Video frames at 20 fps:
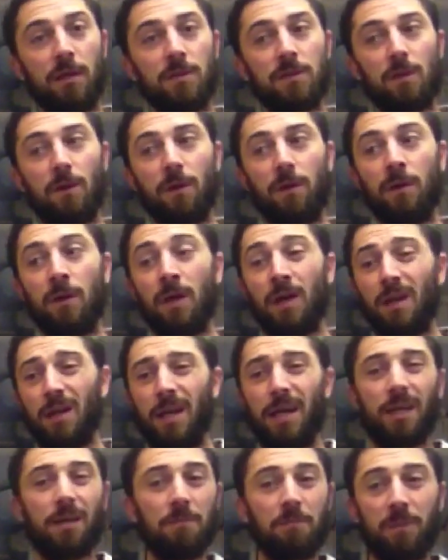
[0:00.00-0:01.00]
So
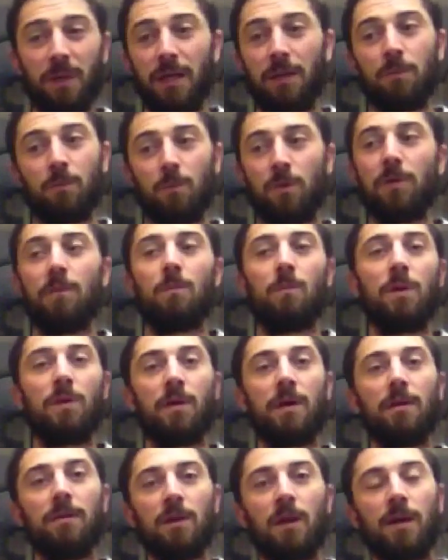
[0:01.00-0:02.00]
it can be w
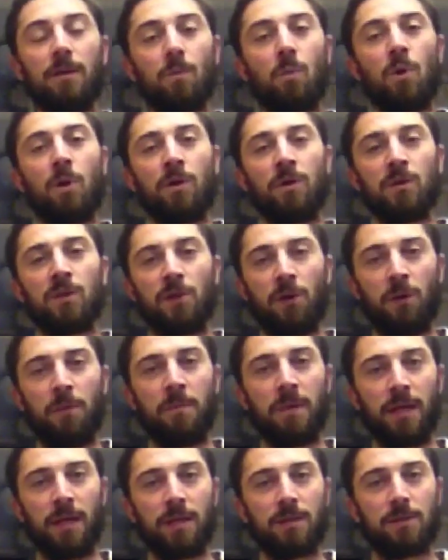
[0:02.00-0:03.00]
within like one or two
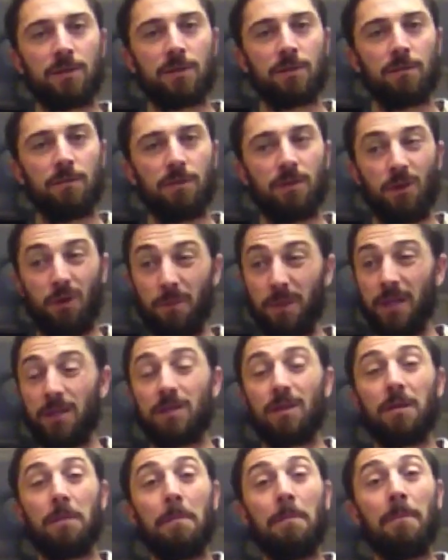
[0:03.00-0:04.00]
minutes, two minutes
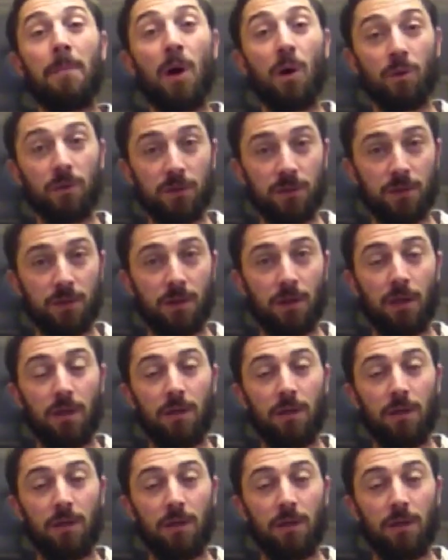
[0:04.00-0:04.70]
at the most,